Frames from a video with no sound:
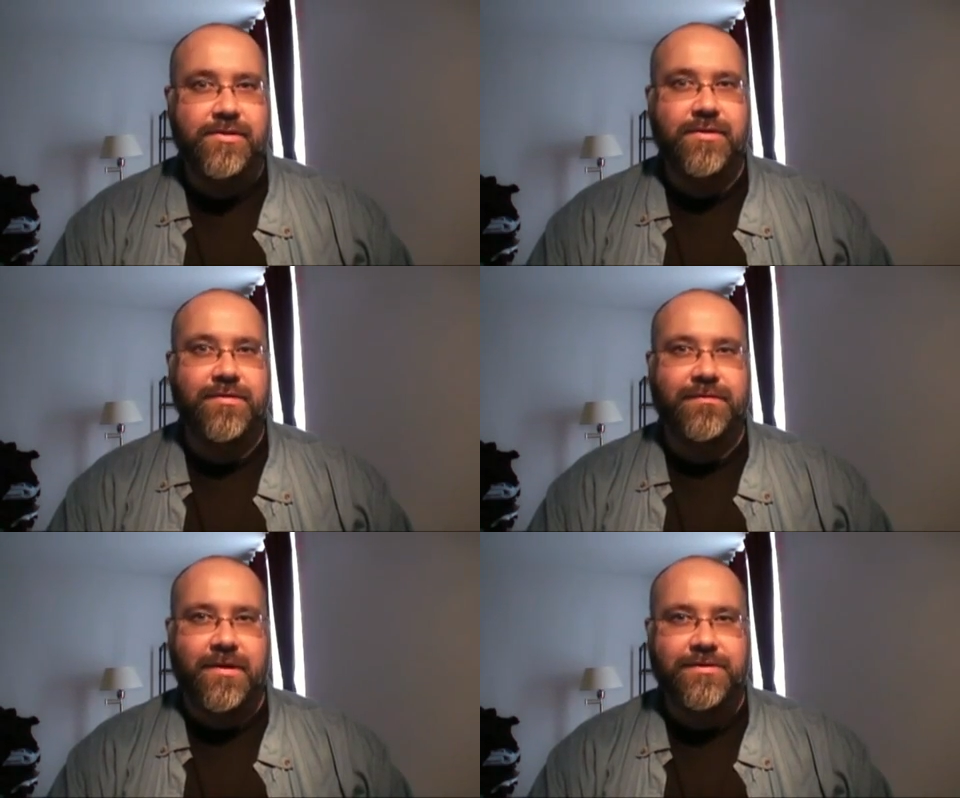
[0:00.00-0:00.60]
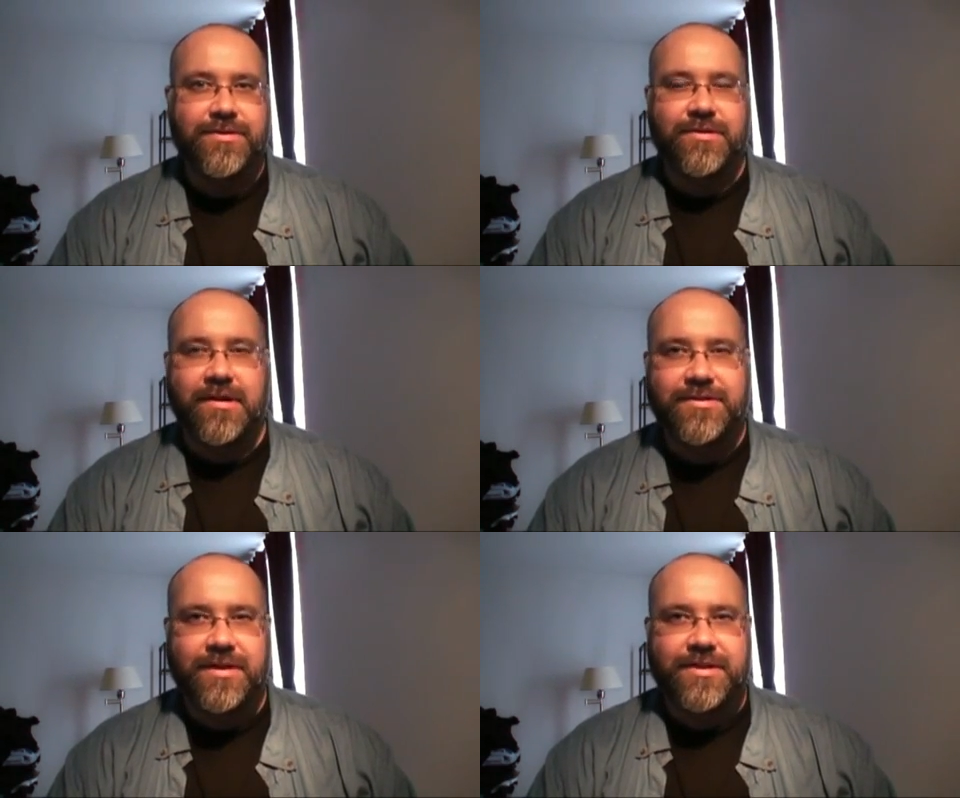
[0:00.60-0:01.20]
You know the verse,
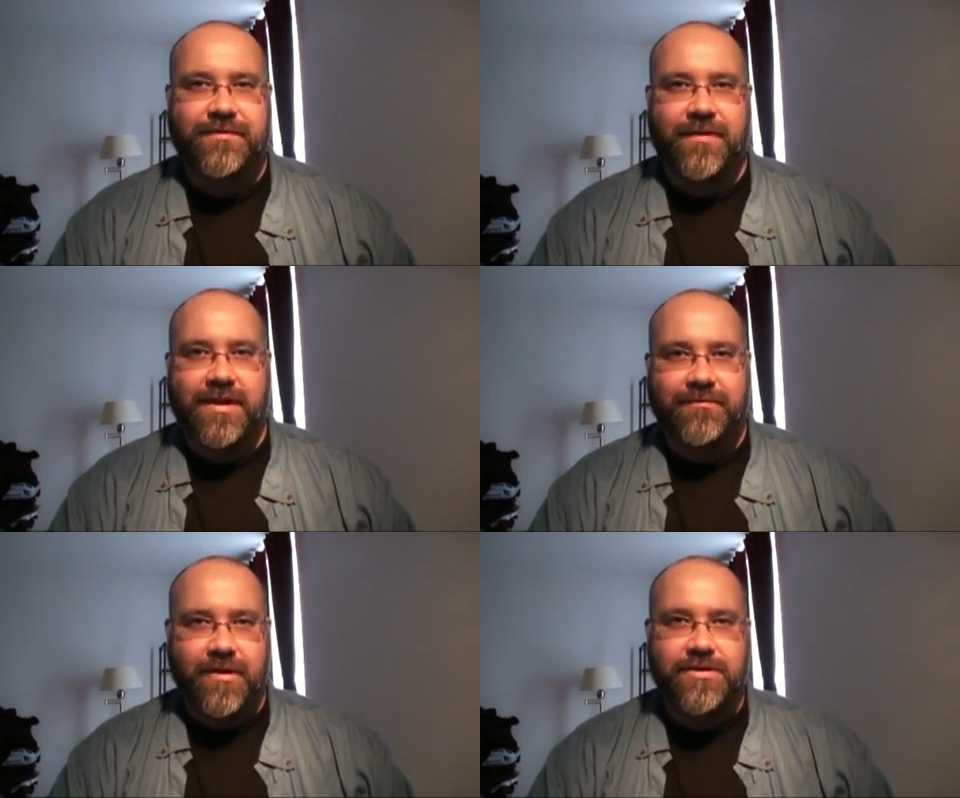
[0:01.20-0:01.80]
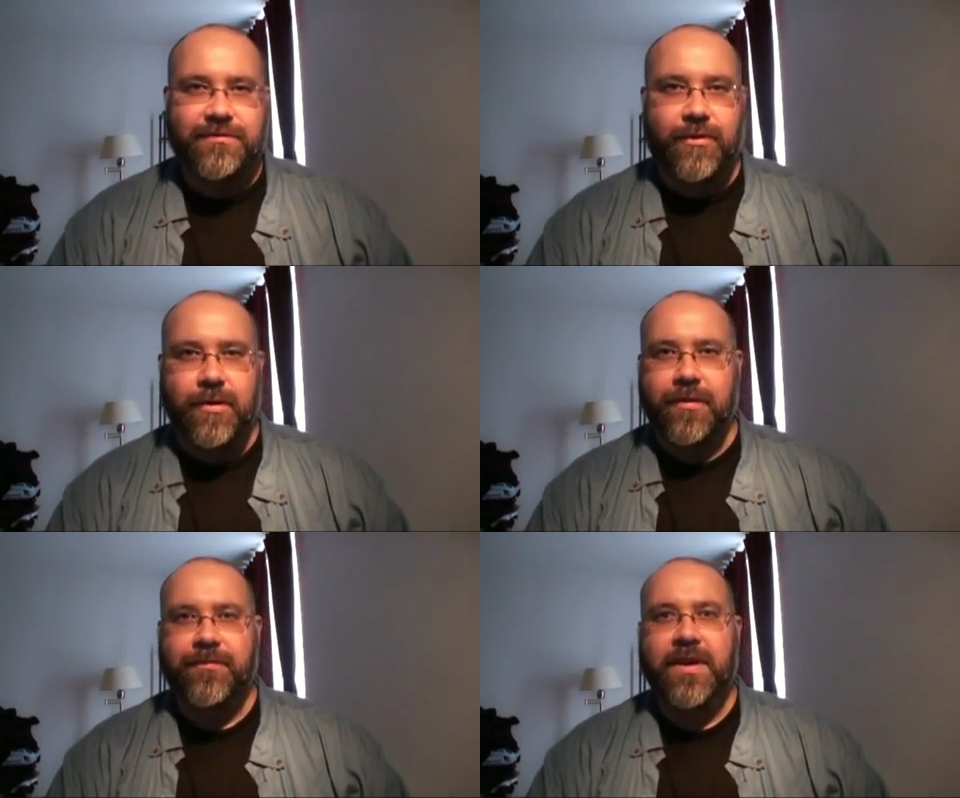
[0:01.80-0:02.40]
Surah 65, verse
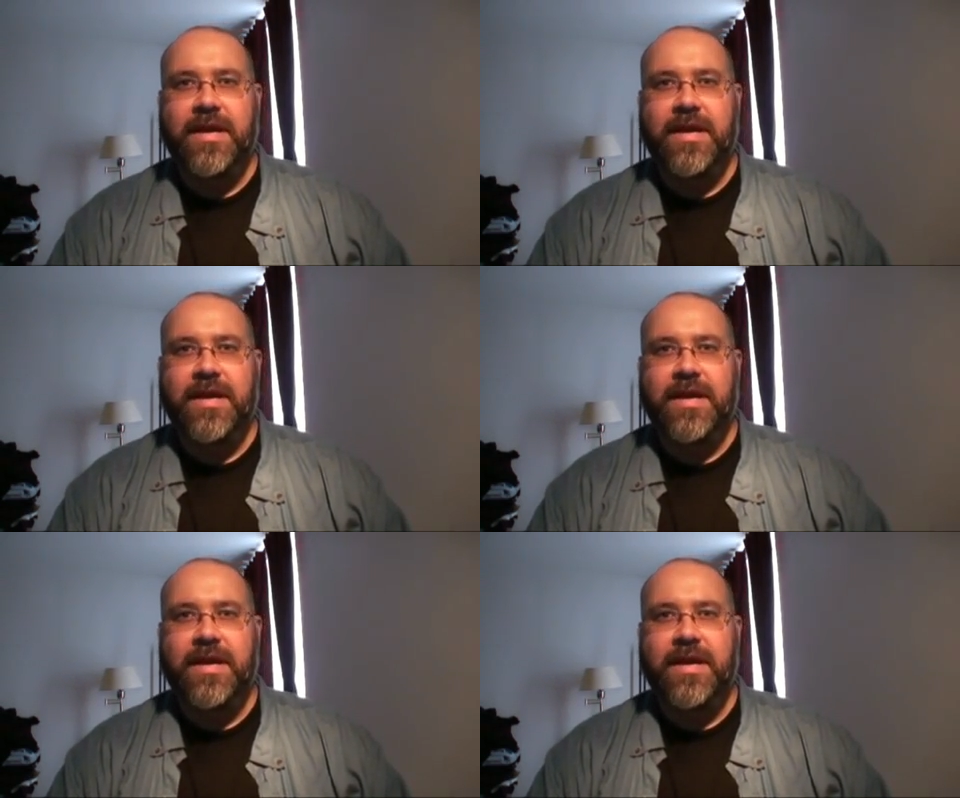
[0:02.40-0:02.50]
4.